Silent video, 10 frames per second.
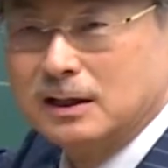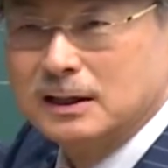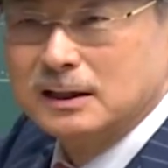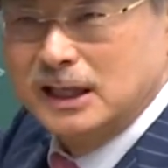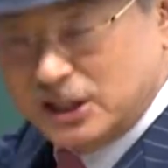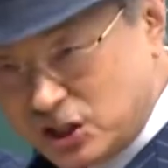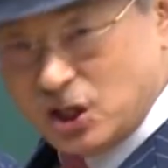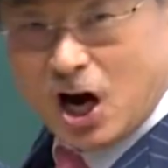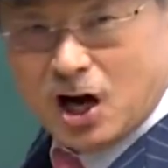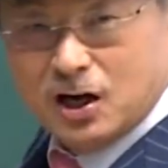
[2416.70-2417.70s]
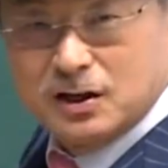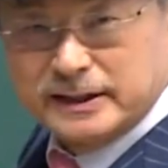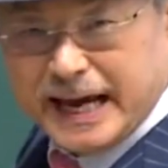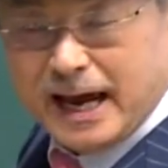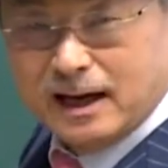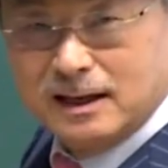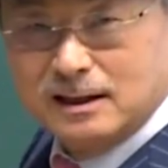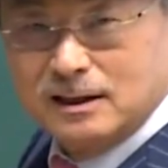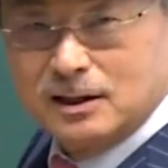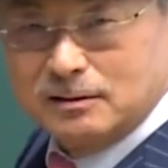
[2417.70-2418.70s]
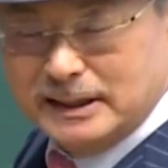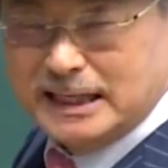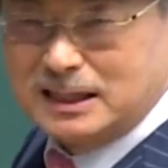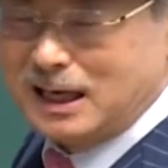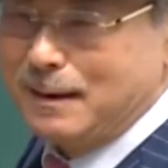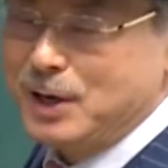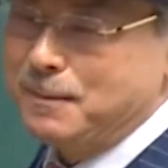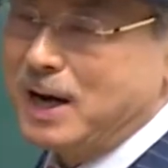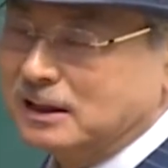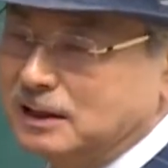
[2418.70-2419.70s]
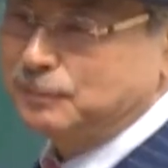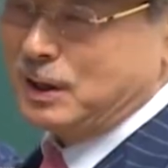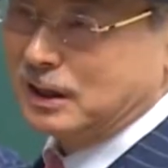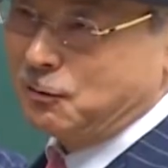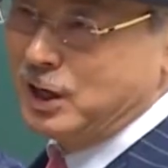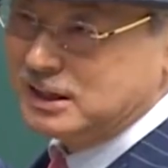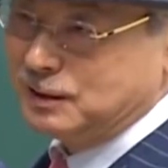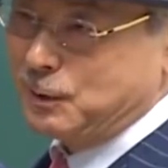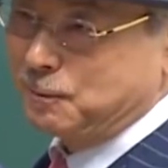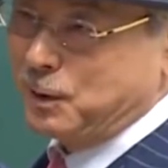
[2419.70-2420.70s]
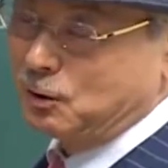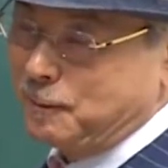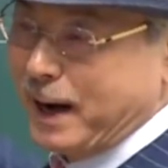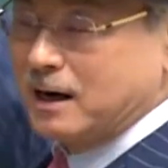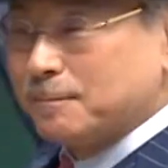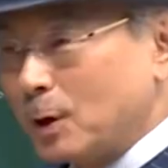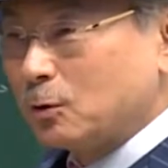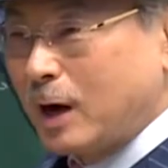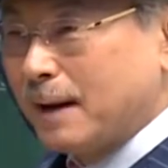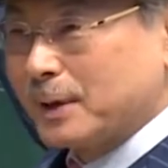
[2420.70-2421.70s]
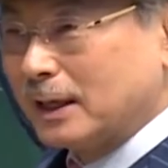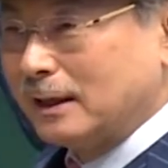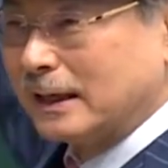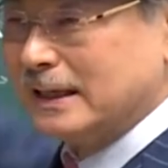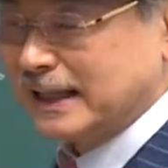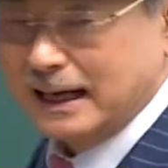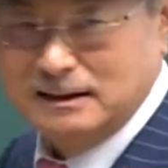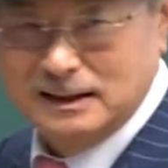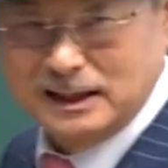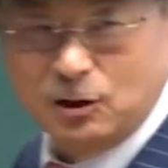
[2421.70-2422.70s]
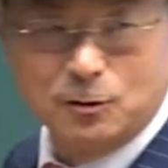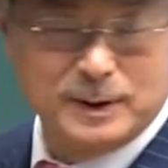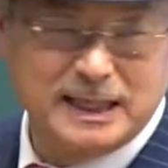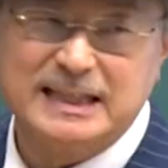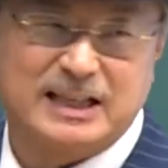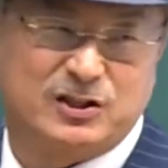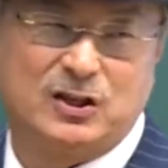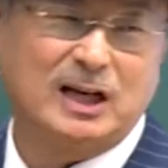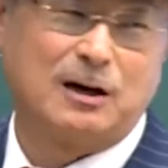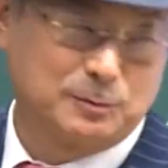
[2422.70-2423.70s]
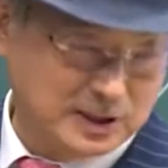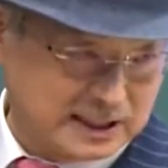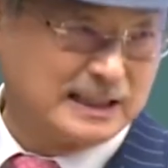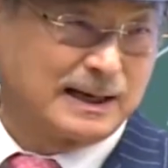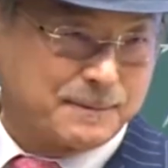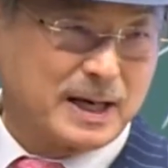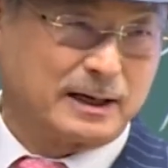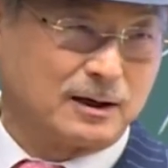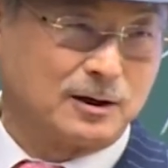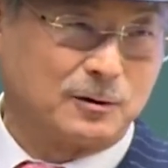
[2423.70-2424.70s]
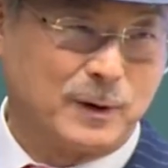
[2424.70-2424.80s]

Of course there is. But let's say this person keeps making more, up to $1 million and $10 million, then that means there's less opportunity for members who joined